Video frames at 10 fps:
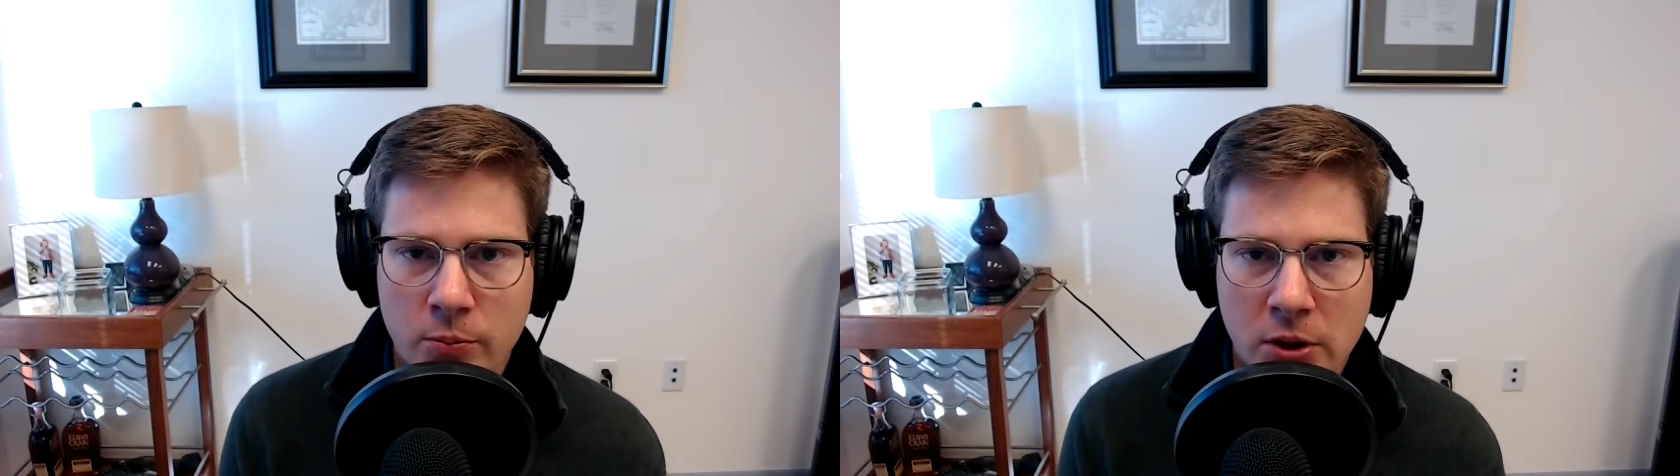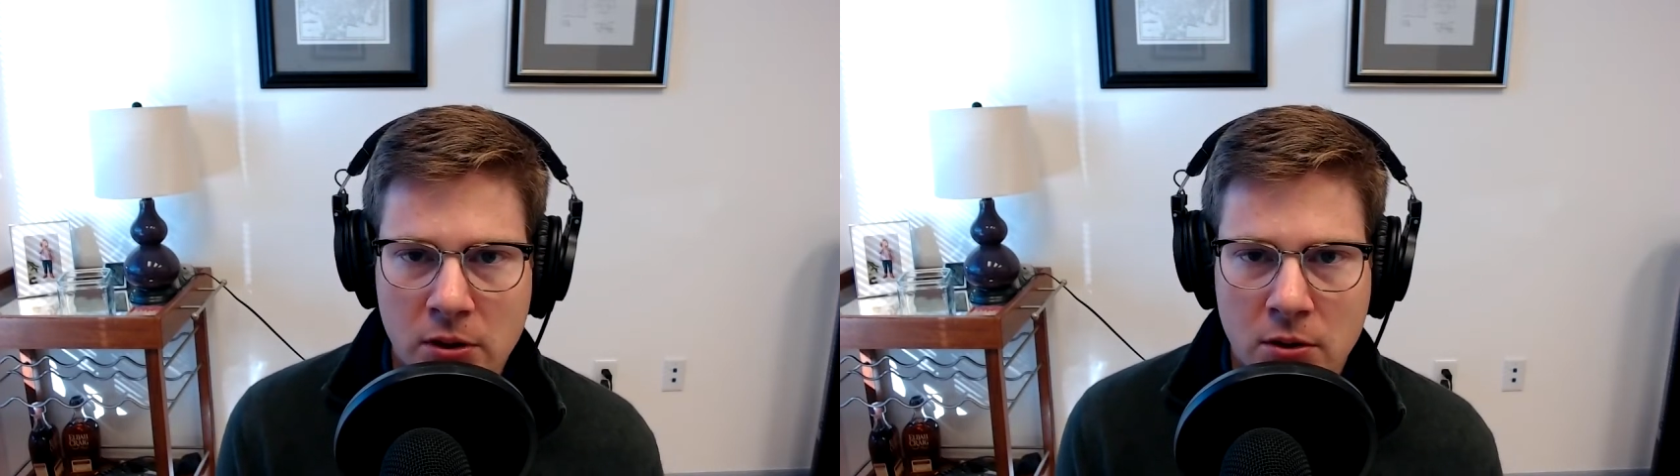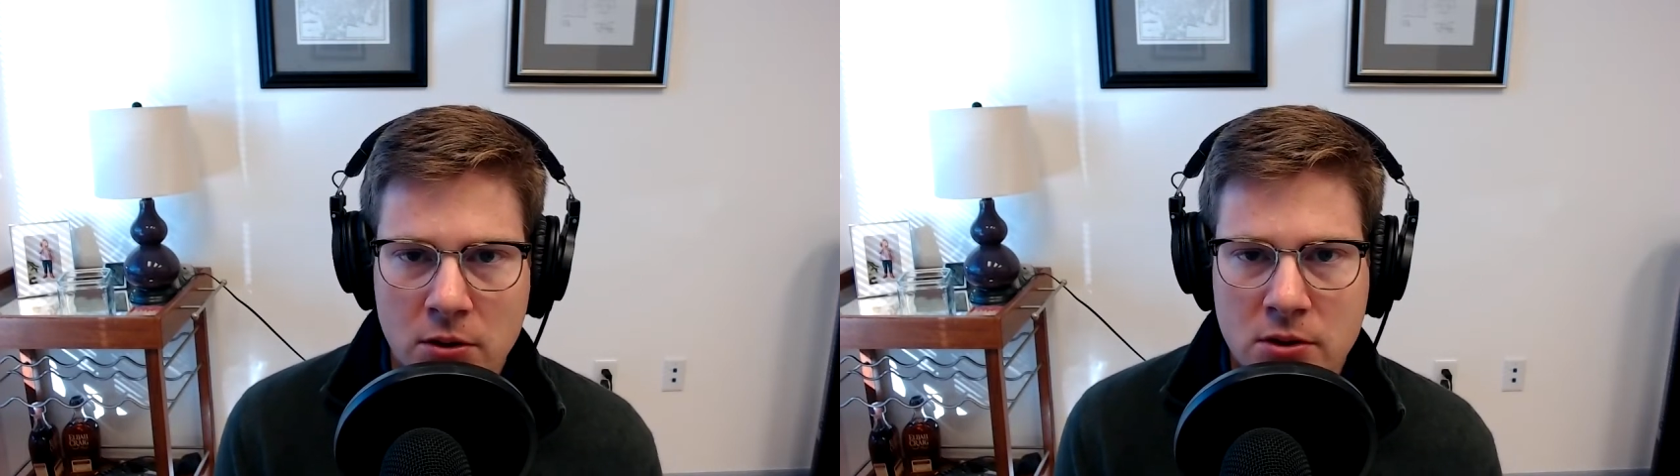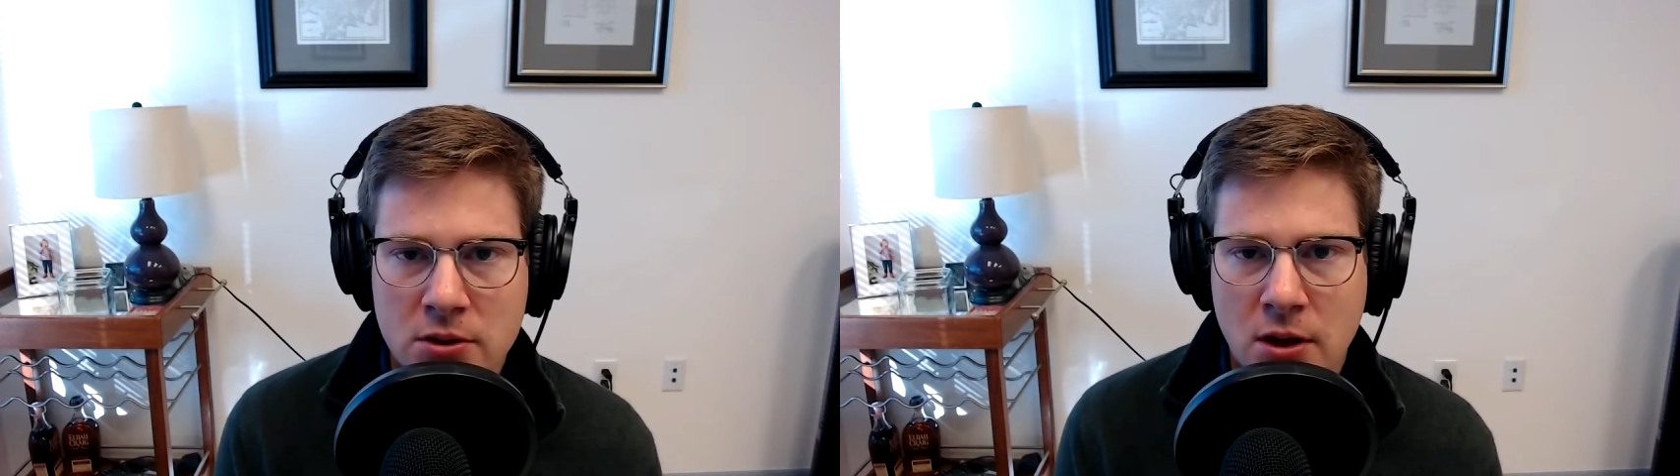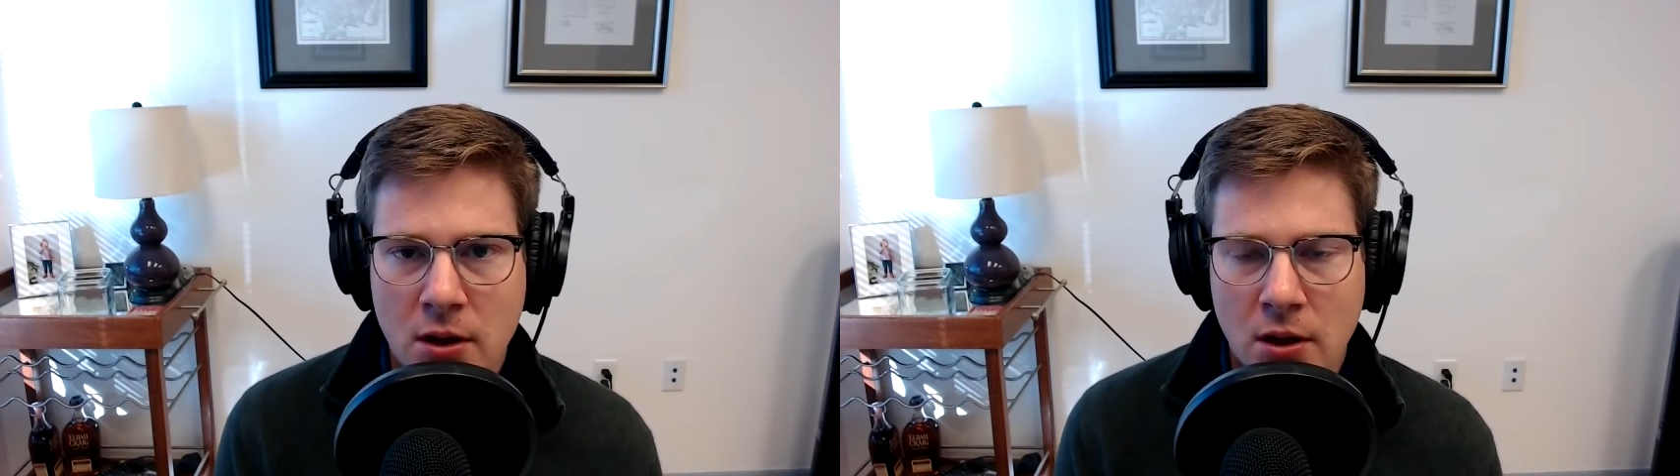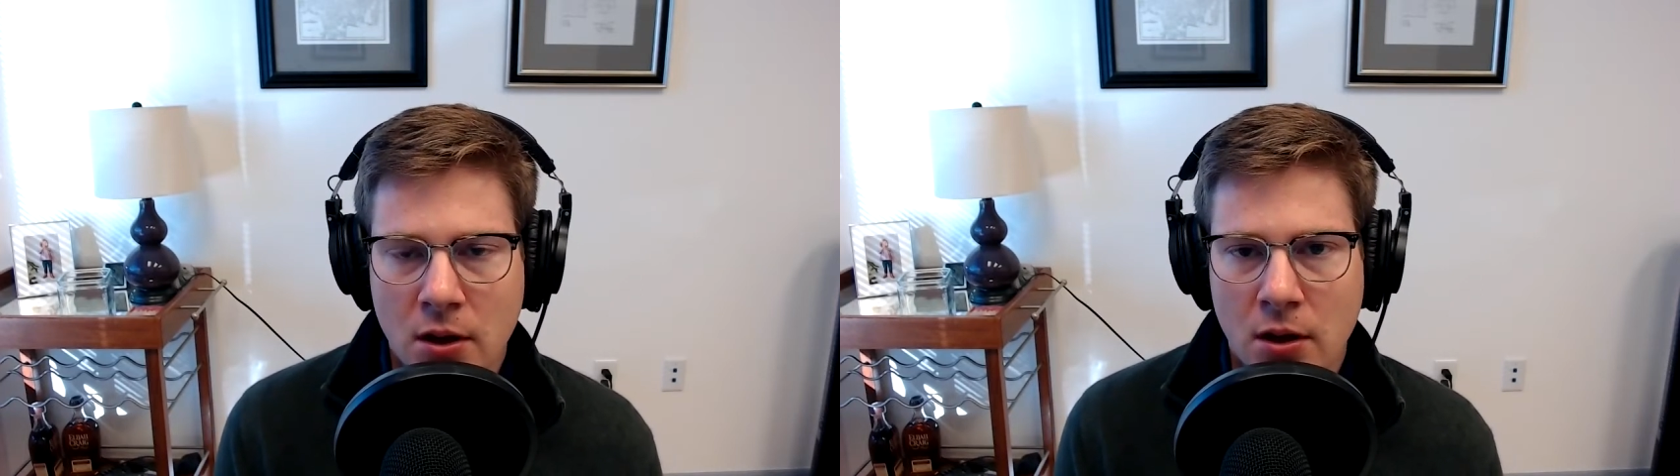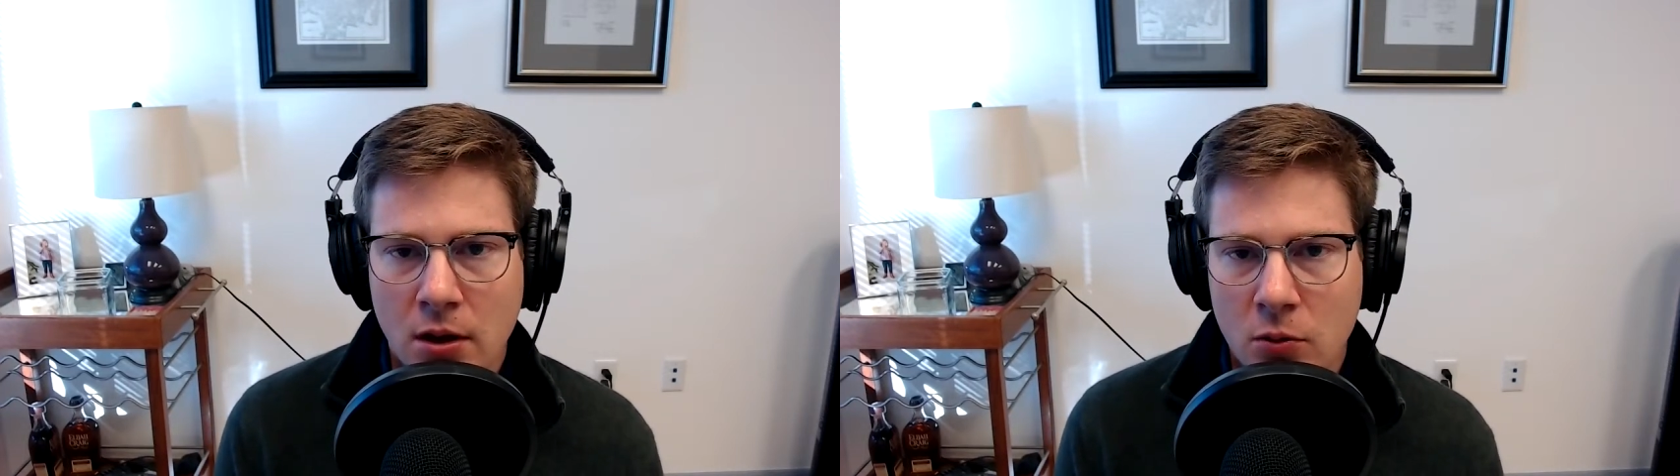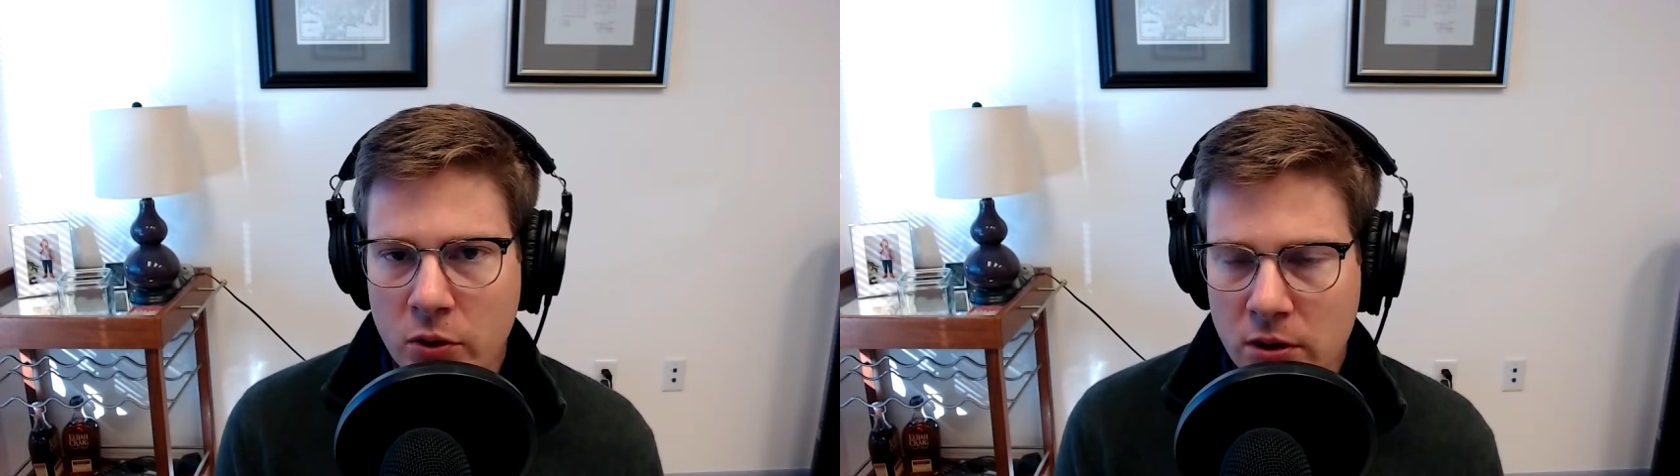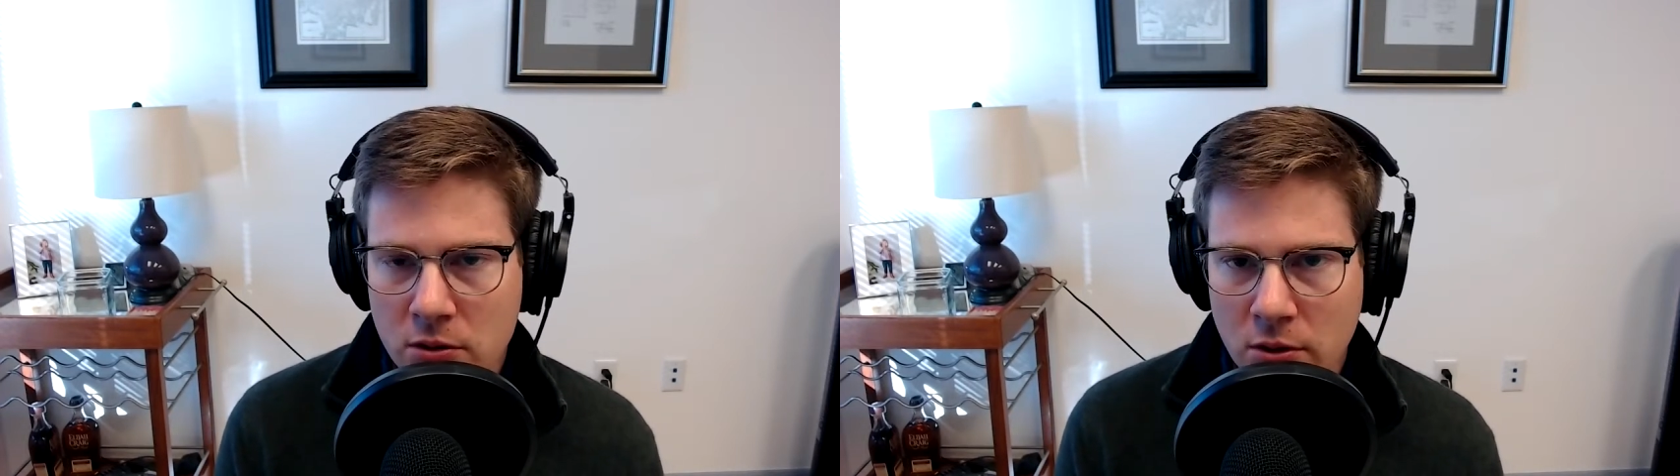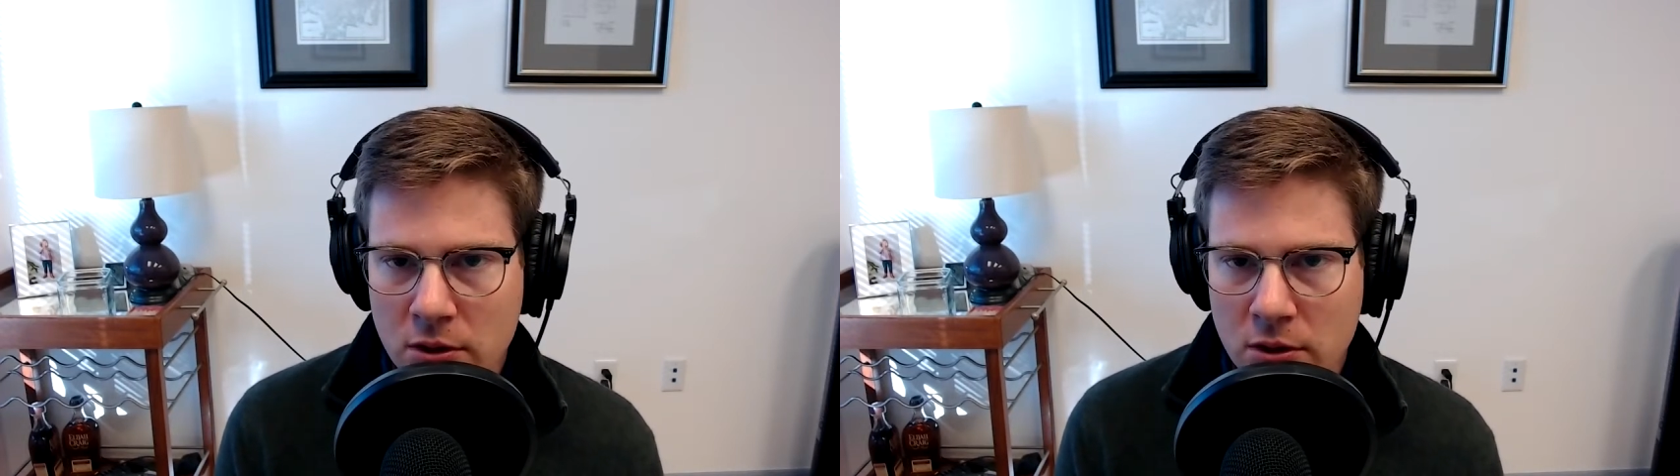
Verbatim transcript: peers uh, within your